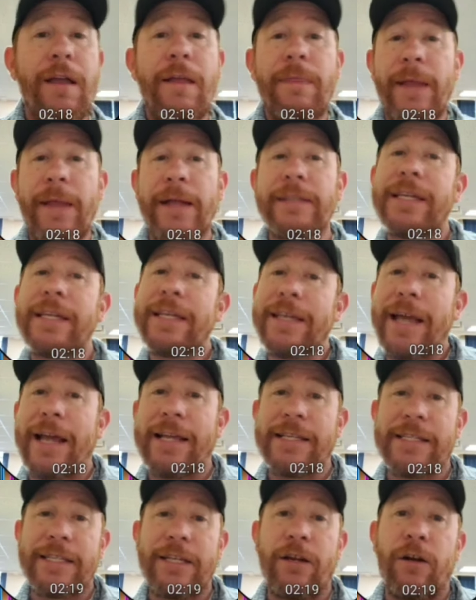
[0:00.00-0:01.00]
That's a
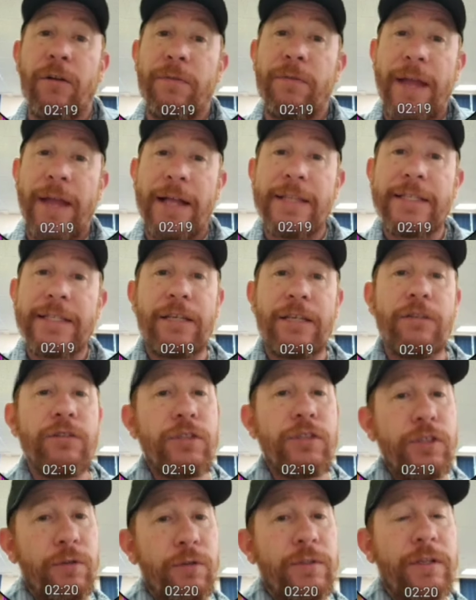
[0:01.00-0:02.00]
nice skill. That skill
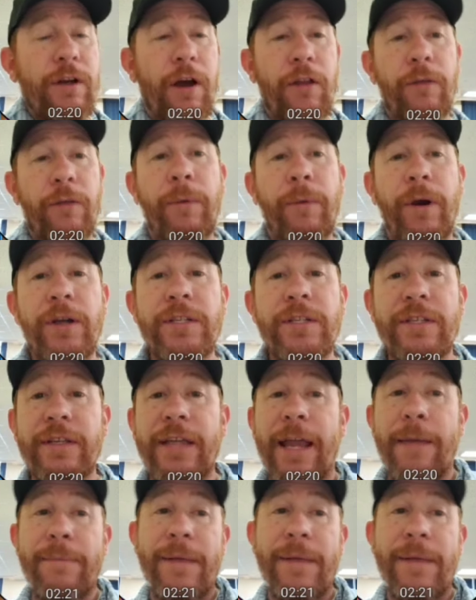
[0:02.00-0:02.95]
is used in other parts of the game.